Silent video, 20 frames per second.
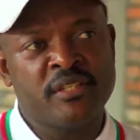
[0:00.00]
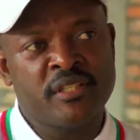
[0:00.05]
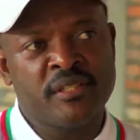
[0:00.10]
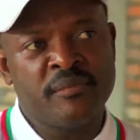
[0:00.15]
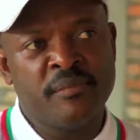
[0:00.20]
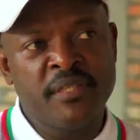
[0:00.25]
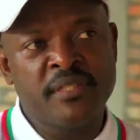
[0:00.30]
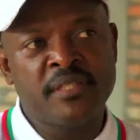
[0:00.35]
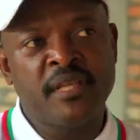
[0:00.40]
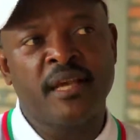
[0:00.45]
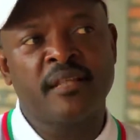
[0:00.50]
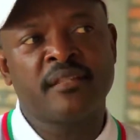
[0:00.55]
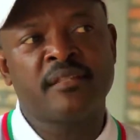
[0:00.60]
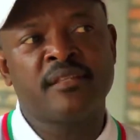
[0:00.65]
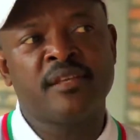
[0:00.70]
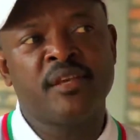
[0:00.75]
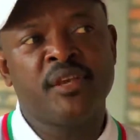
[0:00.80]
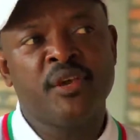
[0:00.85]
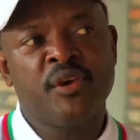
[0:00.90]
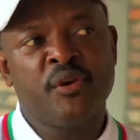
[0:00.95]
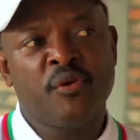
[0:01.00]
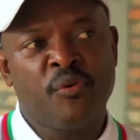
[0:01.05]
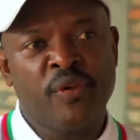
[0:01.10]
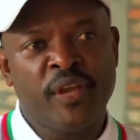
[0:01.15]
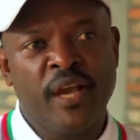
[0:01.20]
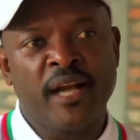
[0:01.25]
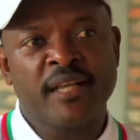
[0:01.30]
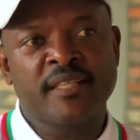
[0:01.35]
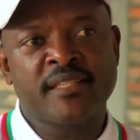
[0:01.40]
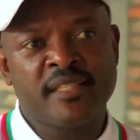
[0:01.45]
It means that
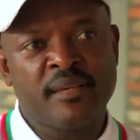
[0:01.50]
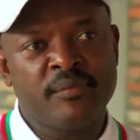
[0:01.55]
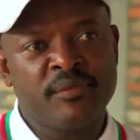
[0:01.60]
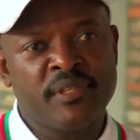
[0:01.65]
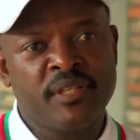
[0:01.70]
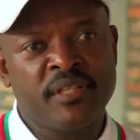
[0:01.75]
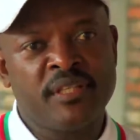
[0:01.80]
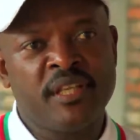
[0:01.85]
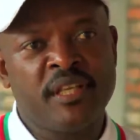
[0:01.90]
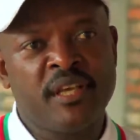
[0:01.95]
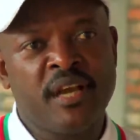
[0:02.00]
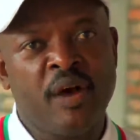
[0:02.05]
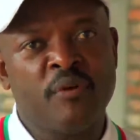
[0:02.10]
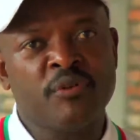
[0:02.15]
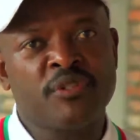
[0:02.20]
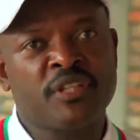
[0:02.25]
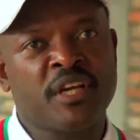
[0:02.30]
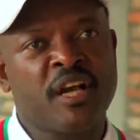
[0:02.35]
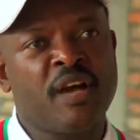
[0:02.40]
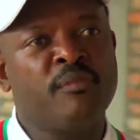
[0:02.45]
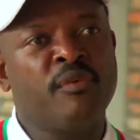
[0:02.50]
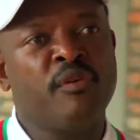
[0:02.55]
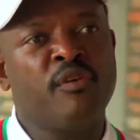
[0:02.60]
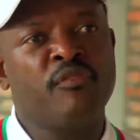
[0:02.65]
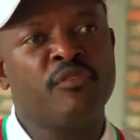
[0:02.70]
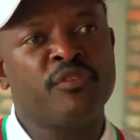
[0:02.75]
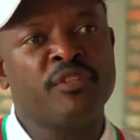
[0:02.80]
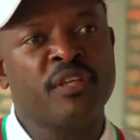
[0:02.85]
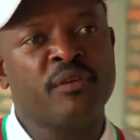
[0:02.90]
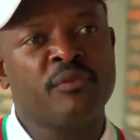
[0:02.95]
we accept the outcome
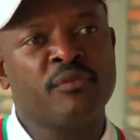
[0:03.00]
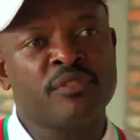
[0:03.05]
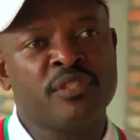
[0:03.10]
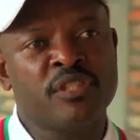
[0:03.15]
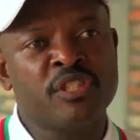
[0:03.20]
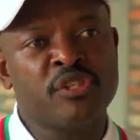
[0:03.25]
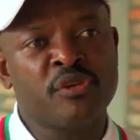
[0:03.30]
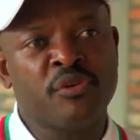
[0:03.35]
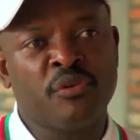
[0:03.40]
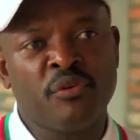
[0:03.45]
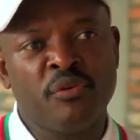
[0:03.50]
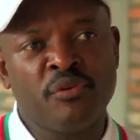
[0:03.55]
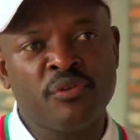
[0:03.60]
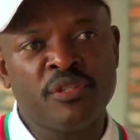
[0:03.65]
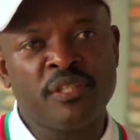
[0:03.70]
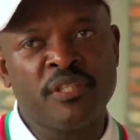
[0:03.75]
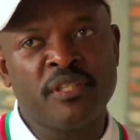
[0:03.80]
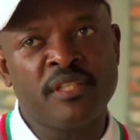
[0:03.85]
of the Constitutional Court.